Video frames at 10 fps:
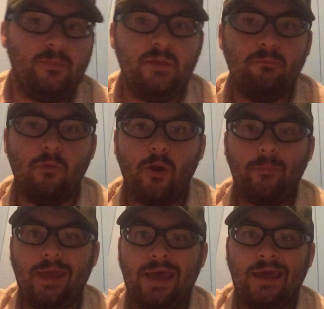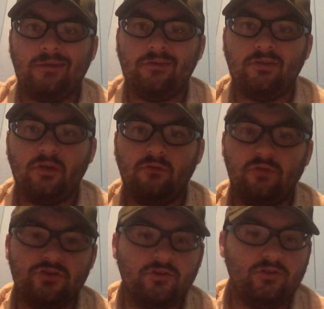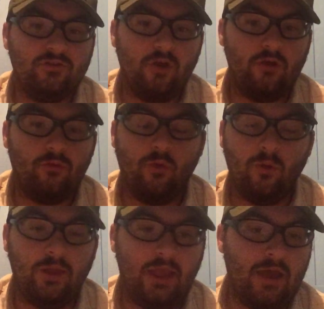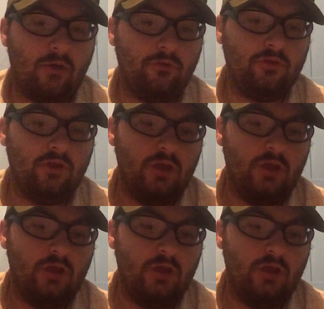the MARPAT officially started rolling out.